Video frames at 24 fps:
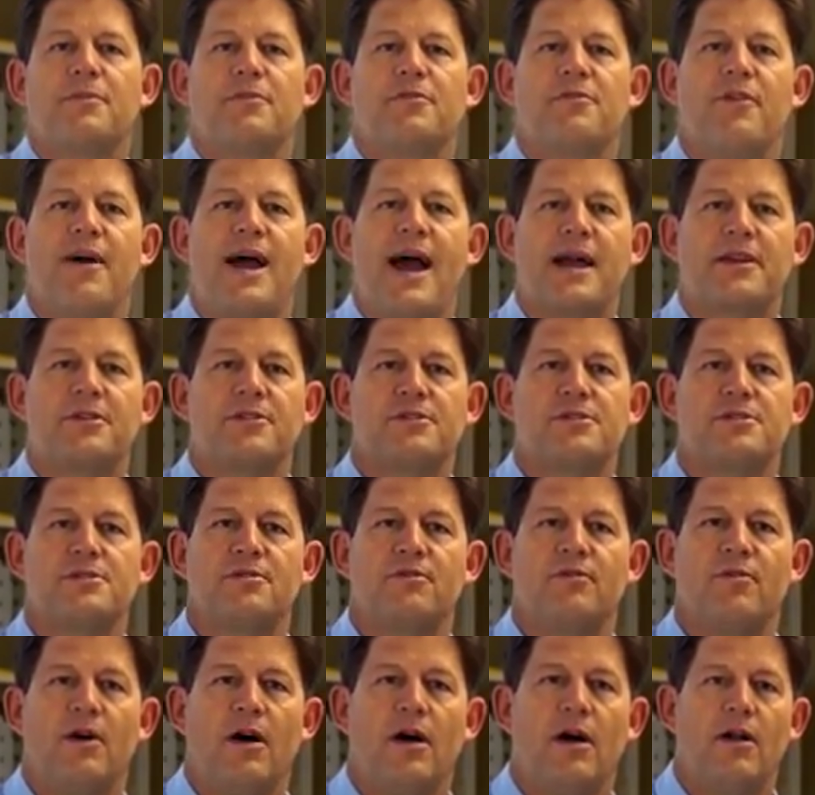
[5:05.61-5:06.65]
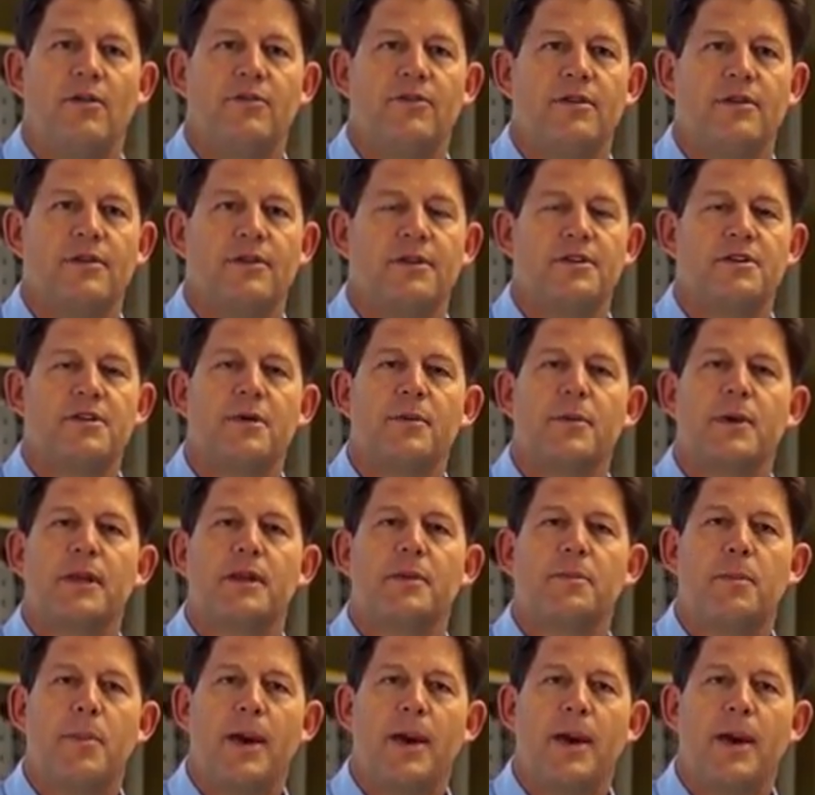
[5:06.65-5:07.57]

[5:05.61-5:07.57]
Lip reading: the factors involved in determining the